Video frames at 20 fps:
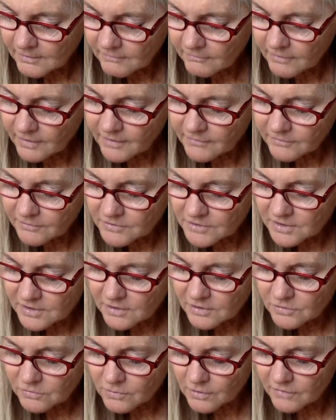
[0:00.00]
Five goes
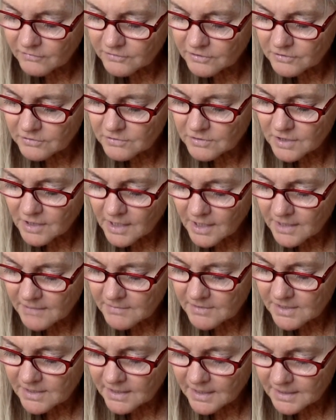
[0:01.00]
into 12 two
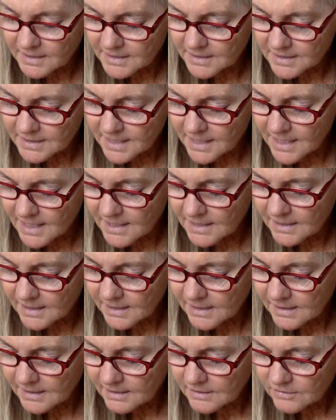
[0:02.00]
times, and that's 10.
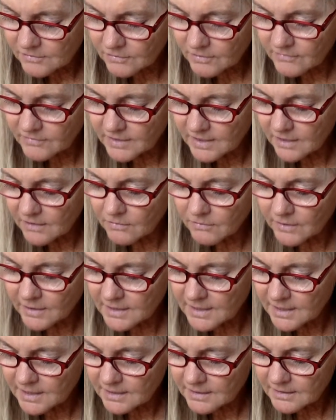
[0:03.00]
12 take away
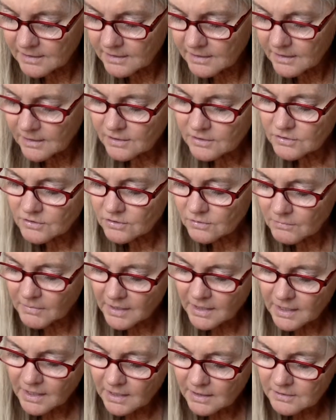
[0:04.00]
10. So my
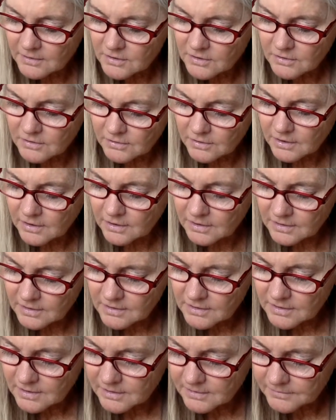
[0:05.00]
answer
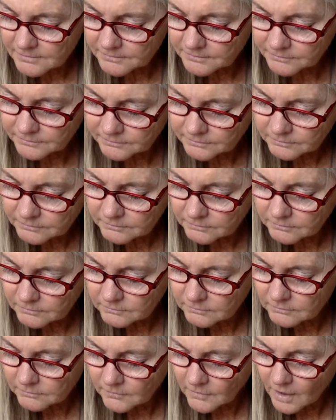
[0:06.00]
is
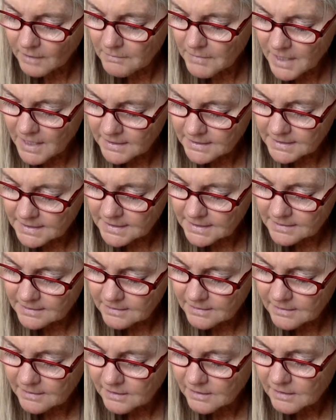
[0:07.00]
a mess.
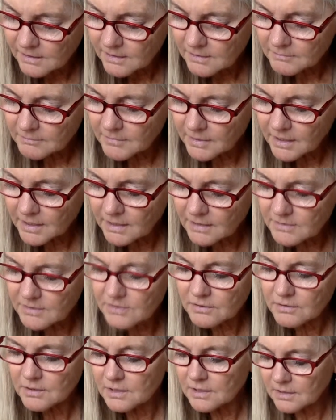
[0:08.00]
My
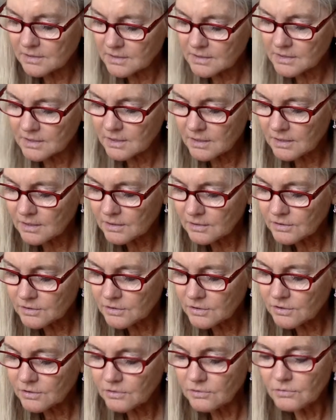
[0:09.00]
answer is
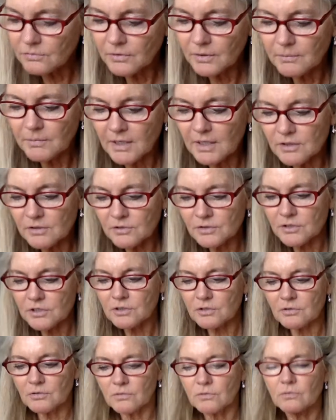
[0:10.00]
2 remainder
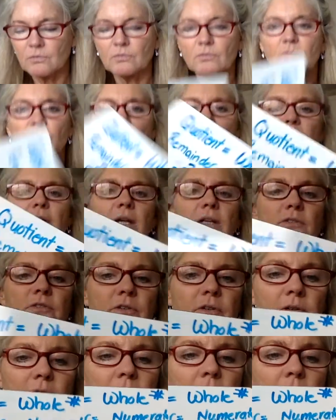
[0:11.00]
2. Weird answer.